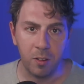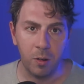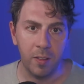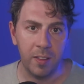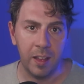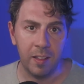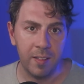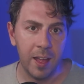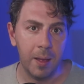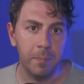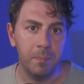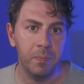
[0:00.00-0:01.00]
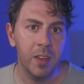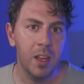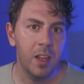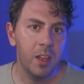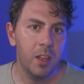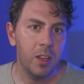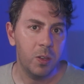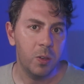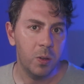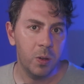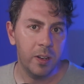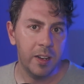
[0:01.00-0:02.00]
during the exam.
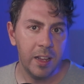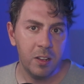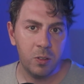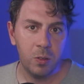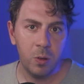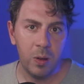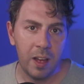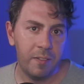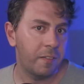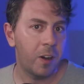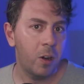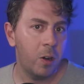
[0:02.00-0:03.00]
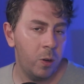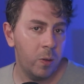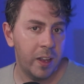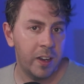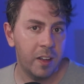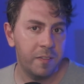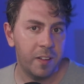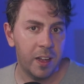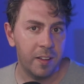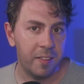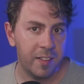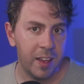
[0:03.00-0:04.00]
You need to have a thorough enough
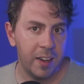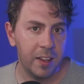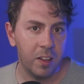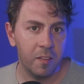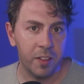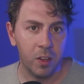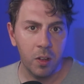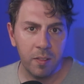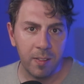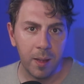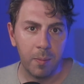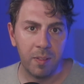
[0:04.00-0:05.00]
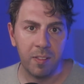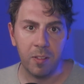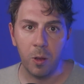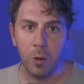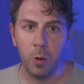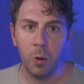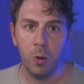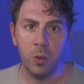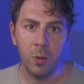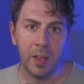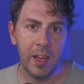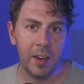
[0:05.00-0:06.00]
understanding of the concepts so
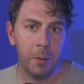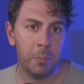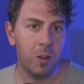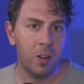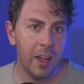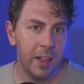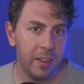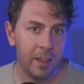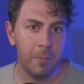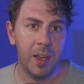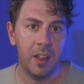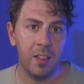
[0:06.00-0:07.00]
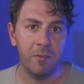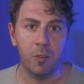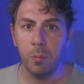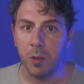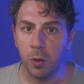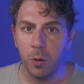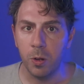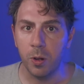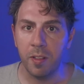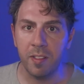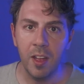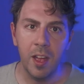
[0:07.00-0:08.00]
you can apply the commands from the
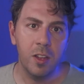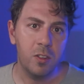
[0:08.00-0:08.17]
course